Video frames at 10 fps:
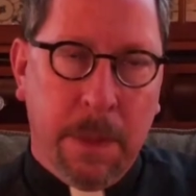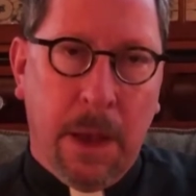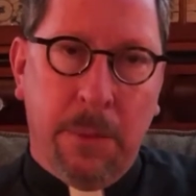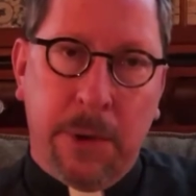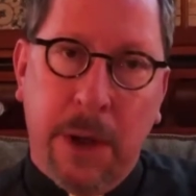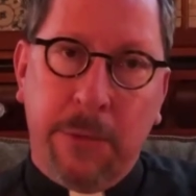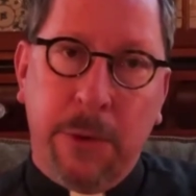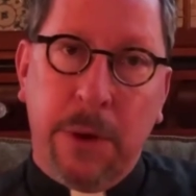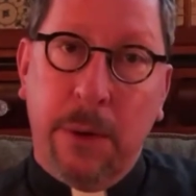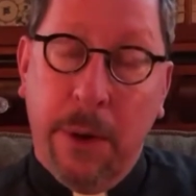And
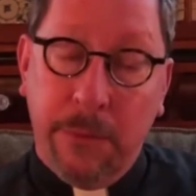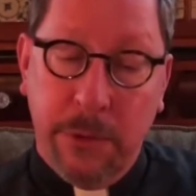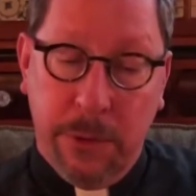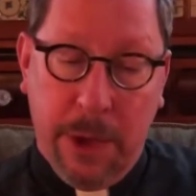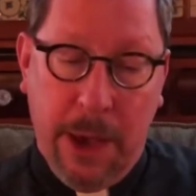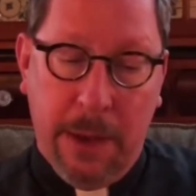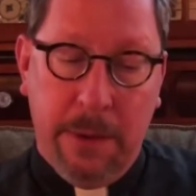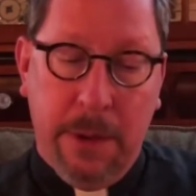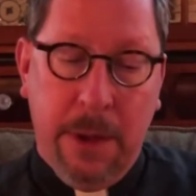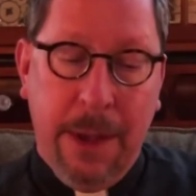whenever and however you can,
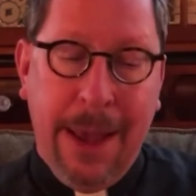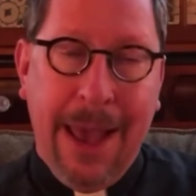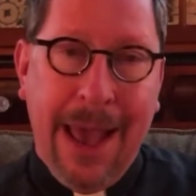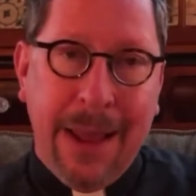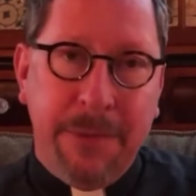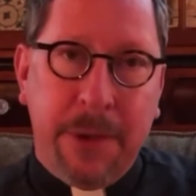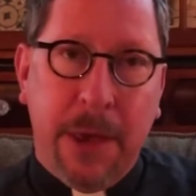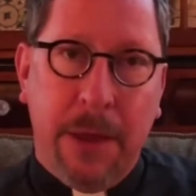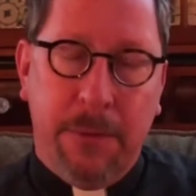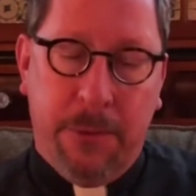
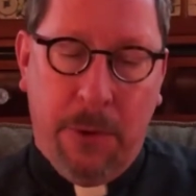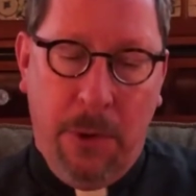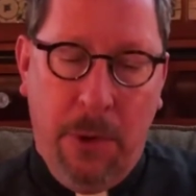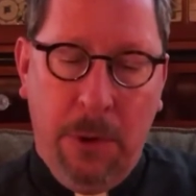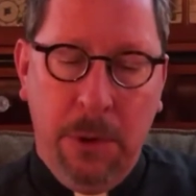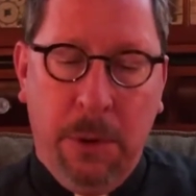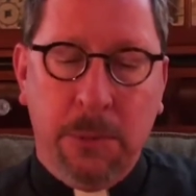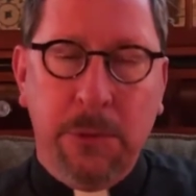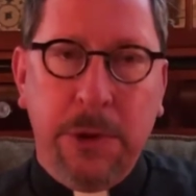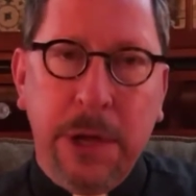advocate for all who are
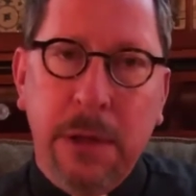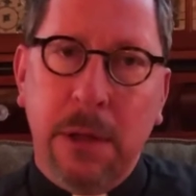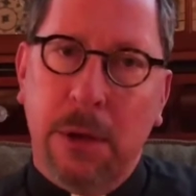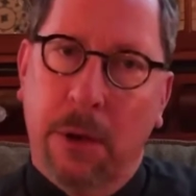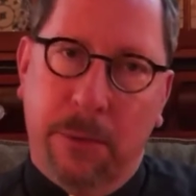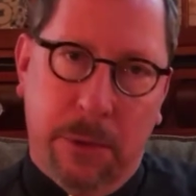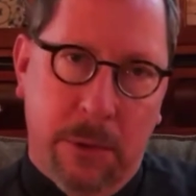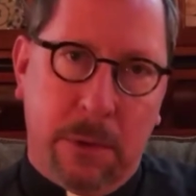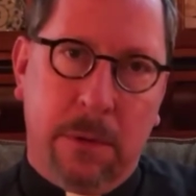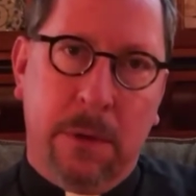routinely
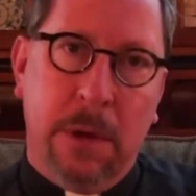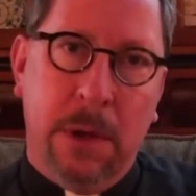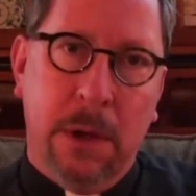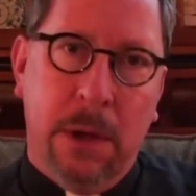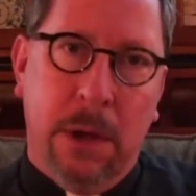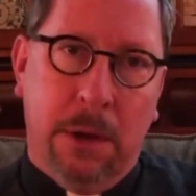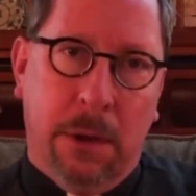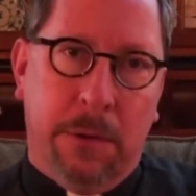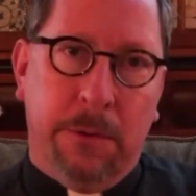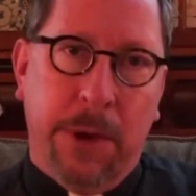overlooked and
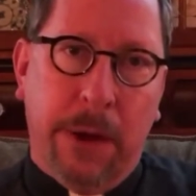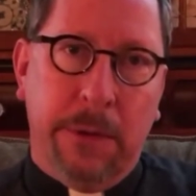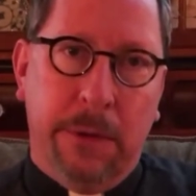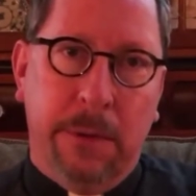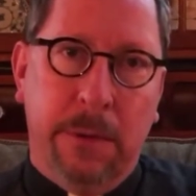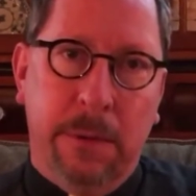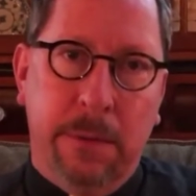undervalued.